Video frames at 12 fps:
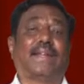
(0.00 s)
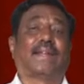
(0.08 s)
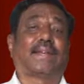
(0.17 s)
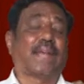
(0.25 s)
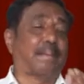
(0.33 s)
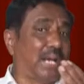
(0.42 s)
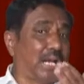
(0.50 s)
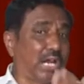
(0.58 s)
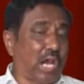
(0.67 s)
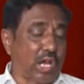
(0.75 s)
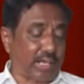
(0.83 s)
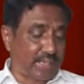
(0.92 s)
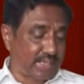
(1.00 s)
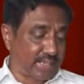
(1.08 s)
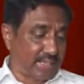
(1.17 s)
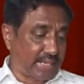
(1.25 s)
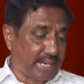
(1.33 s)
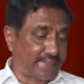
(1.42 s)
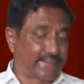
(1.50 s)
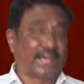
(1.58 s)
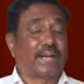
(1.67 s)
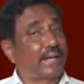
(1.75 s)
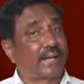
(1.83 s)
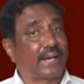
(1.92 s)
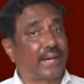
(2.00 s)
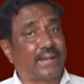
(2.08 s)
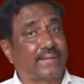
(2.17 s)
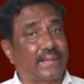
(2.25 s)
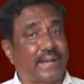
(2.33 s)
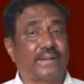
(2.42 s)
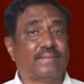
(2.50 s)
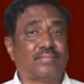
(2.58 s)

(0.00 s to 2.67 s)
Chameleon is tree lizard,